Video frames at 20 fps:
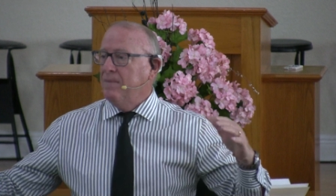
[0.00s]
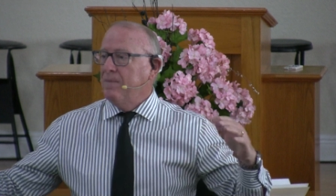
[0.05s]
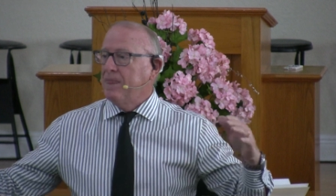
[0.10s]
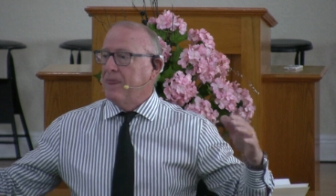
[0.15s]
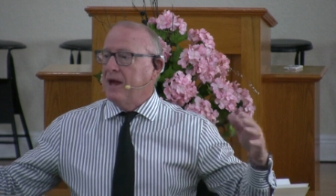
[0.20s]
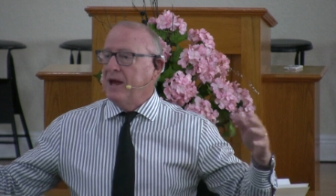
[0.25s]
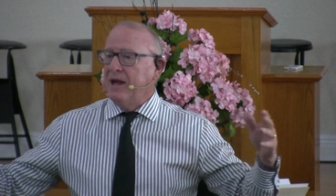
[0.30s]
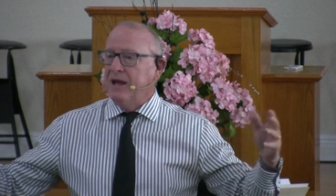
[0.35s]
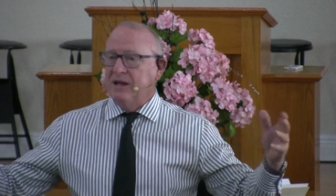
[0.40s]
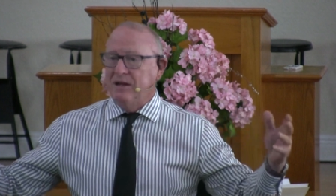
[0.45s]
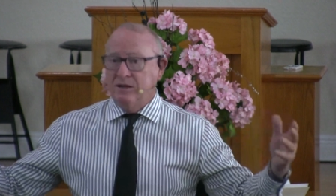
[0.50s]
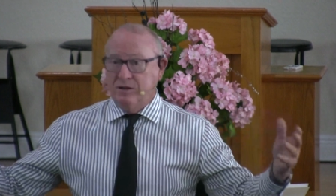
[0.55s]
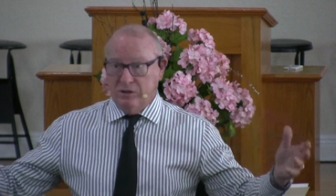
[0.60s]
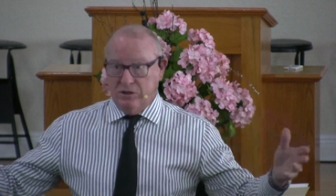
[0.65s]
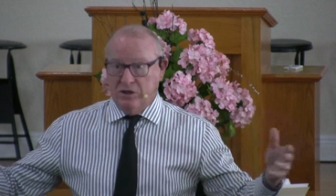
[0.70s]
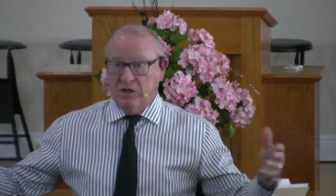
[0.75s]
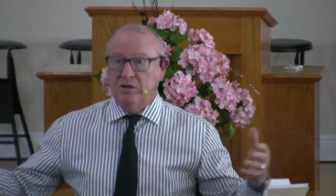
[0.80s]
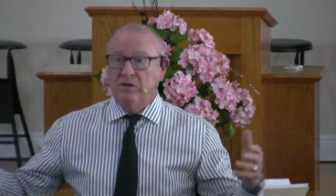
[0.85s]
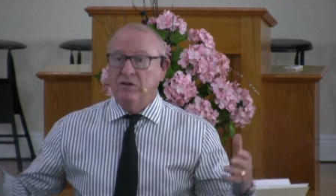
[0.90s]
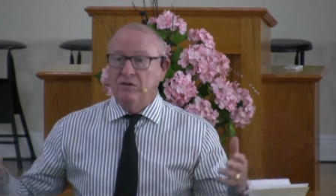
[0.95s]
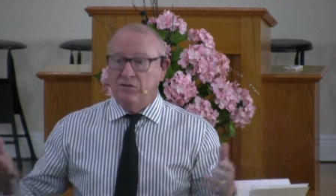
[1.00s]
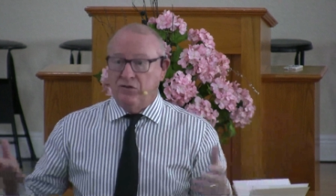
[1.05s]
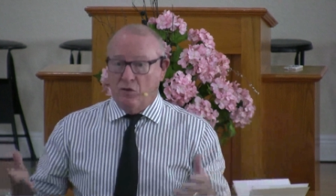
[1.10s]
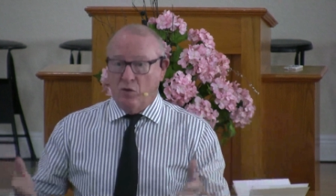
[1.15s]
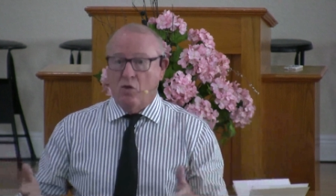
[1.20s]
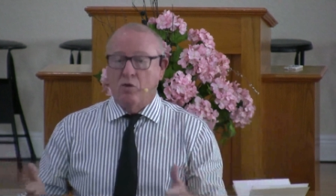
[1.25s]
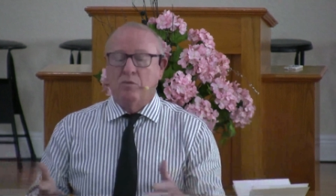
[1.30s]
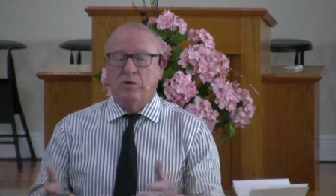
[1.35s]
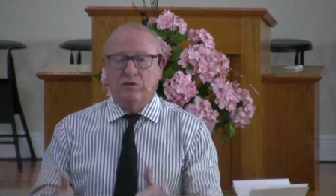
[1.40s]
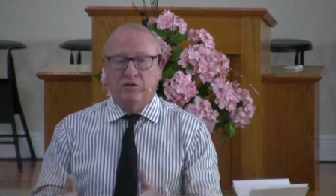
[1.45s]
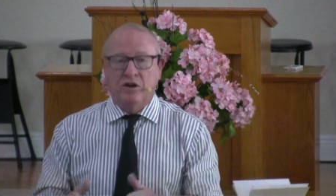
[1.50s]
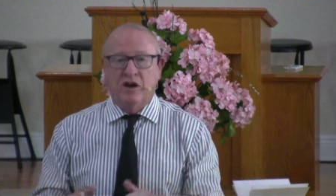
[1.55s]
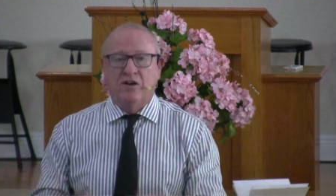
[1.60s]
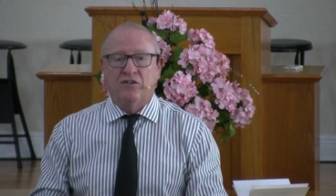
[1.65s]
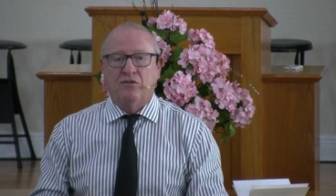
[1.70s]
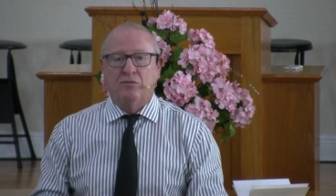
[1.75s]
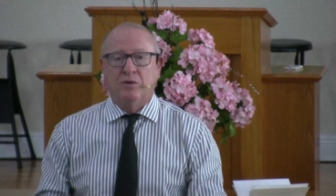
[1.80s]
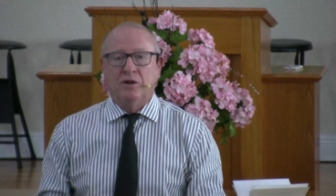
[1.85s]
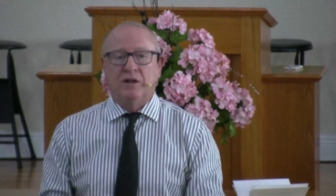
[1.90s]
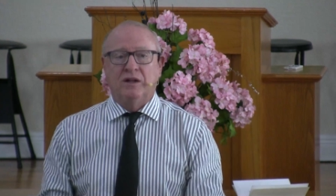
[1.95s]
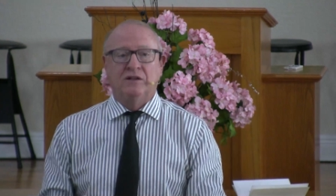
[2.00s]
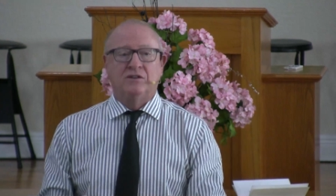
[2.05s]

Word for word: a good form of government.